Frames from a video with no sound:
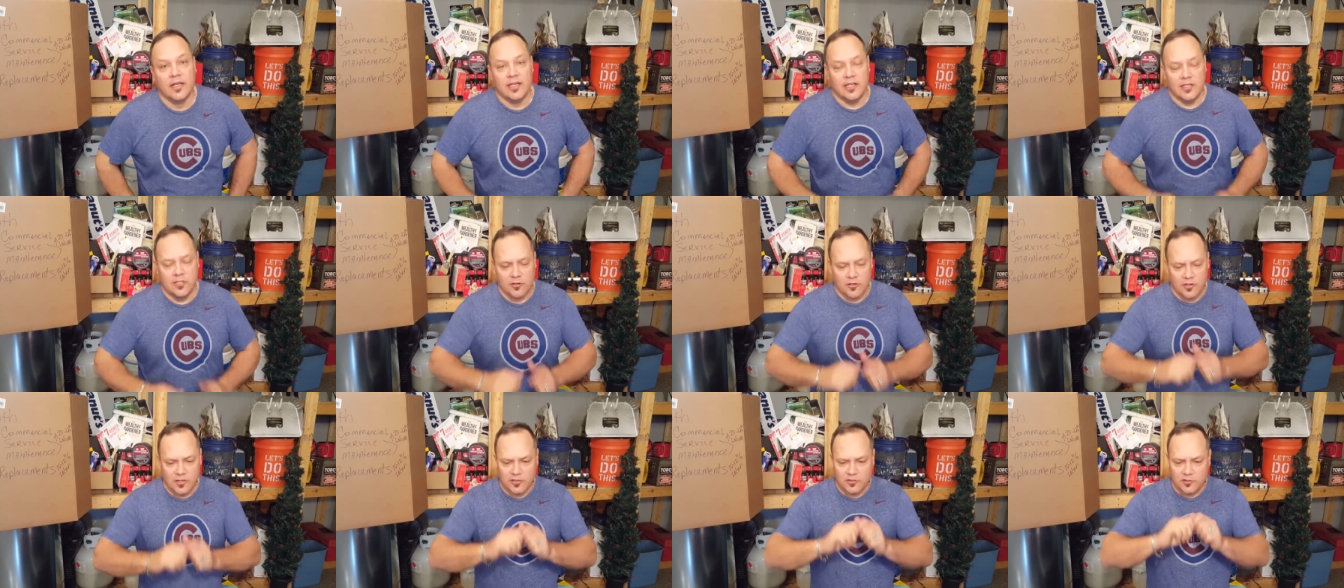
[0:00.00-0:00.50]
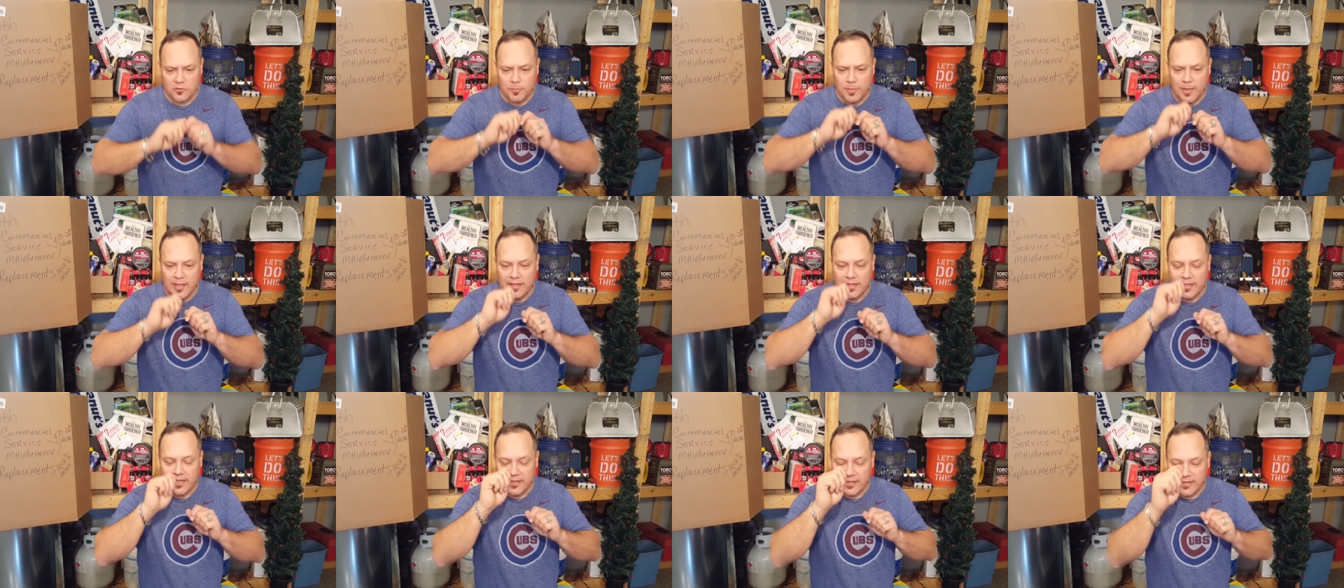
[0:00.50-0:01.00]
You're going to
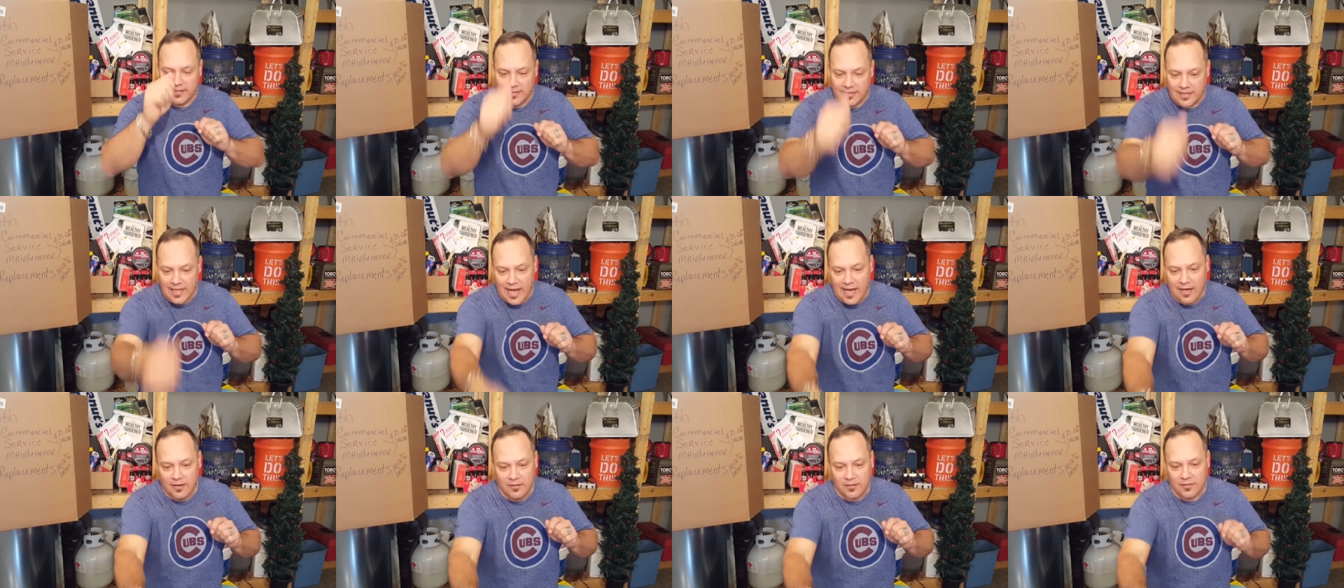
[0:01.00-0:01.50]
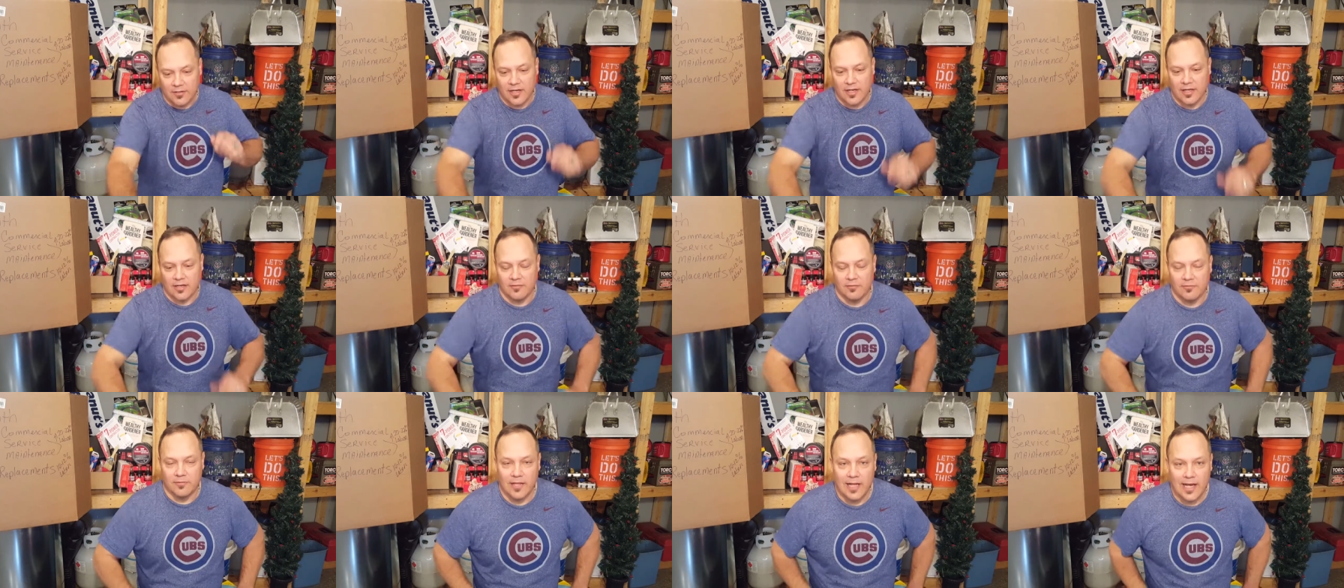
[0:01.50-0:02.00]
spend a dollar
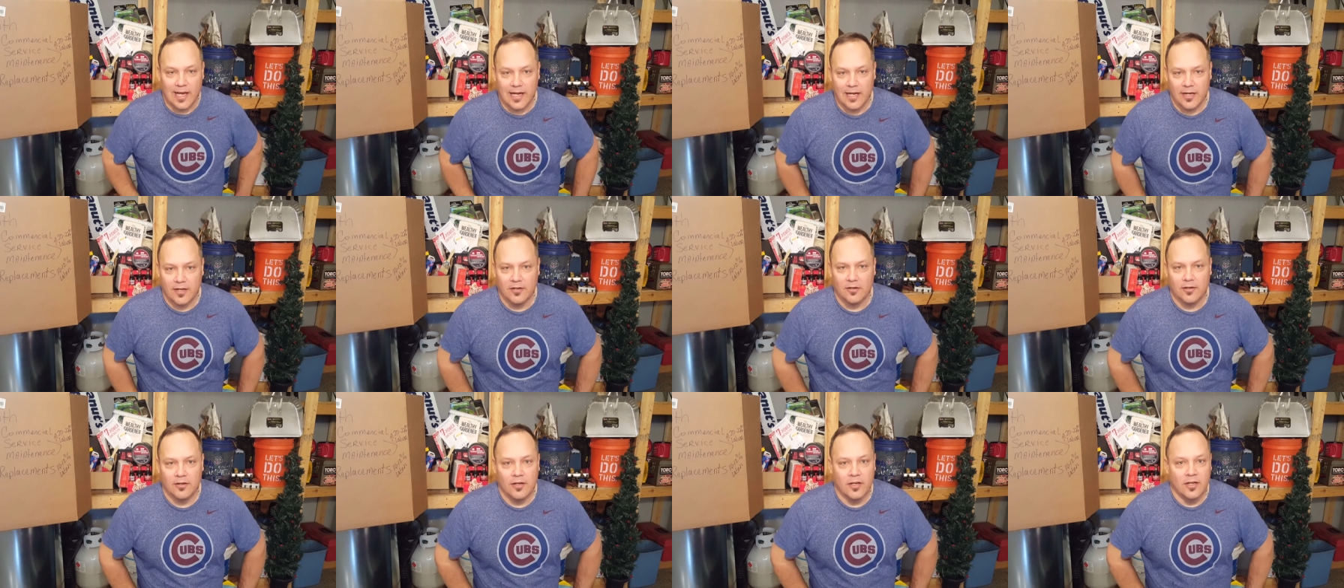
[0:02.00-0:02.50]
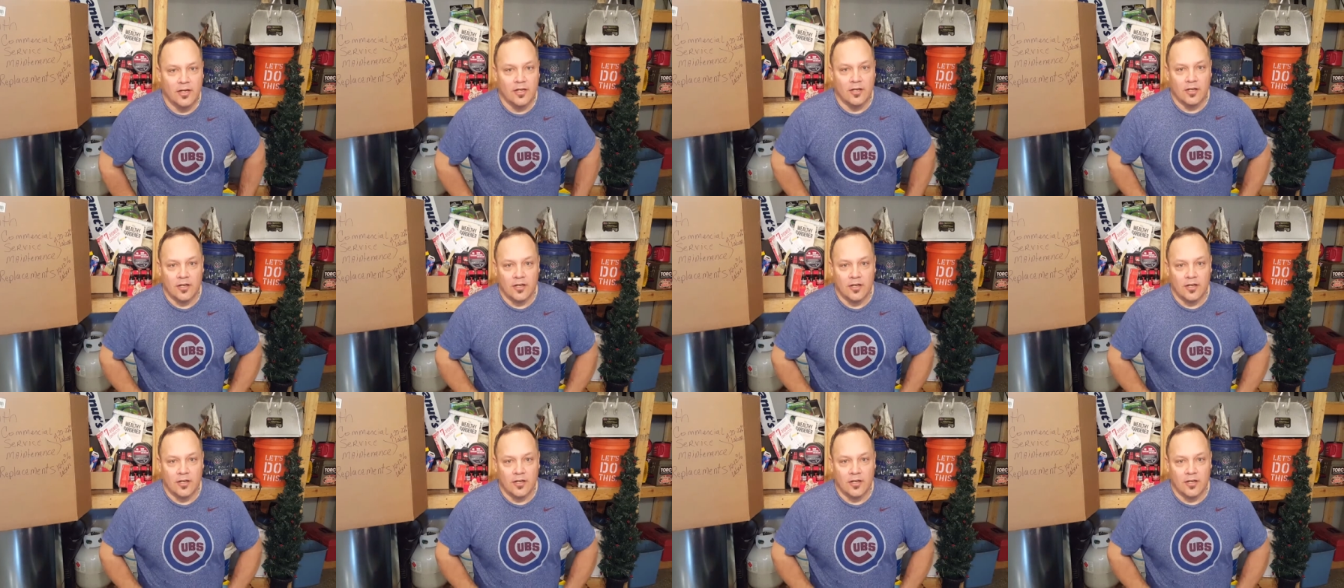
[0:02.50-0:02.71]
on a flyer,